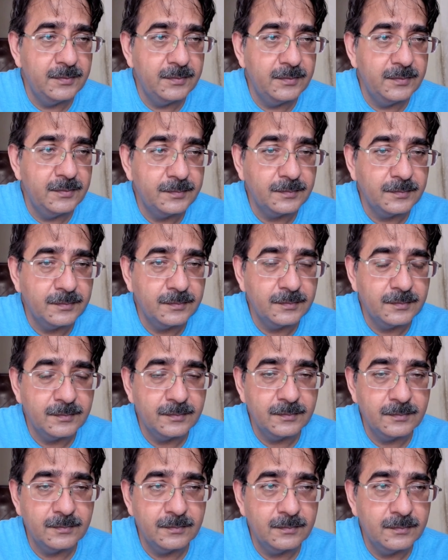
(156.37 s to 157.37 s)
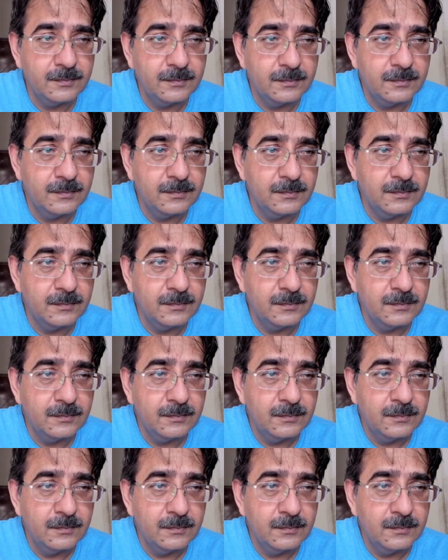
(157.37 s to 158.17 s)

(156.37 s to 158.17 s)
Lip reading: [no speech]